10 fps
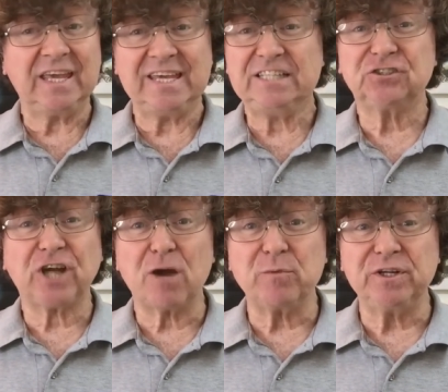Each
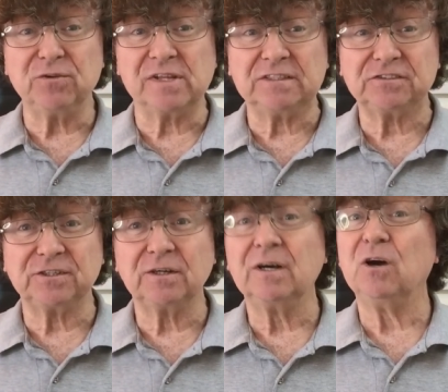time we do this,
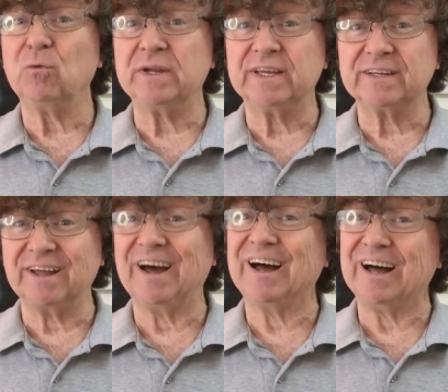we get
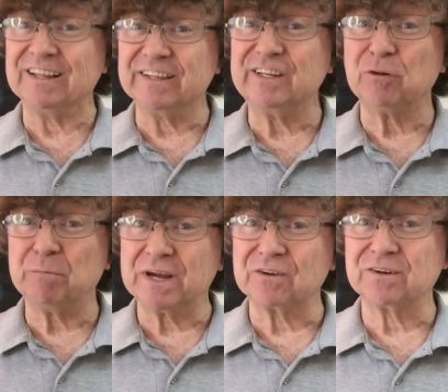a little
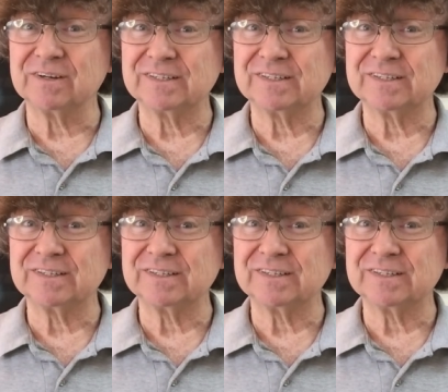better.